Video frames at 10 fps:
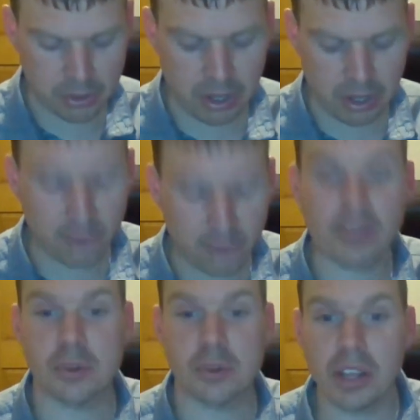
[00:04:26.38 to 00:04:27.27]

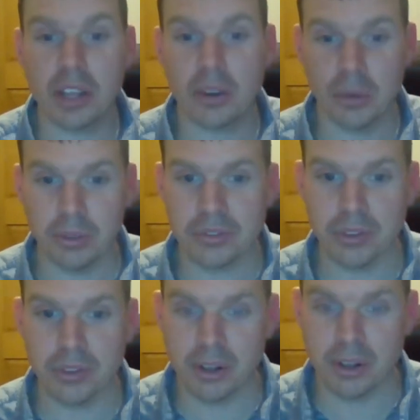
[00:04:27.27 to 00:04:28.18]
over 20 goals
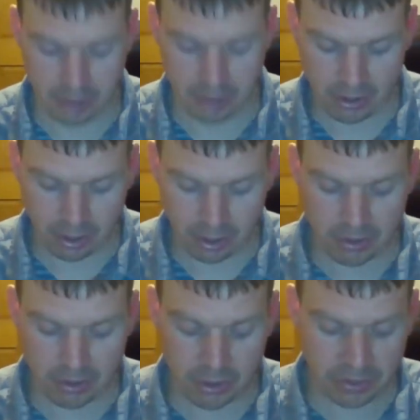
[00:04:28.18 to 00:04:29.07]
for your career and
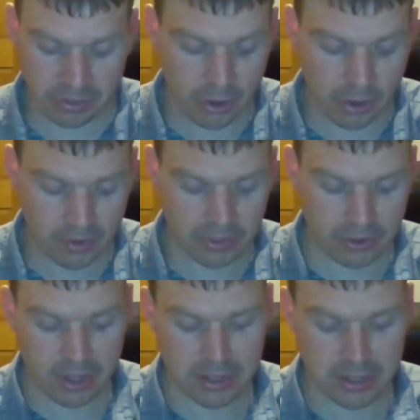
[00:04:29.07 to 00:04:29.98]
over
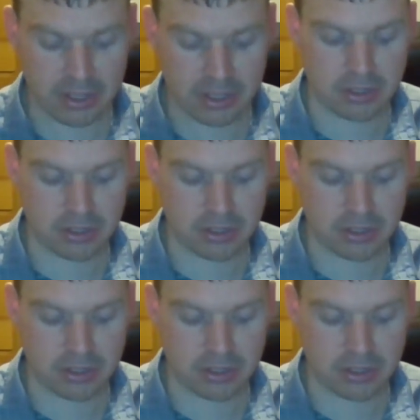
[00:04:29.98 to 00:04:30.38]
30 assists.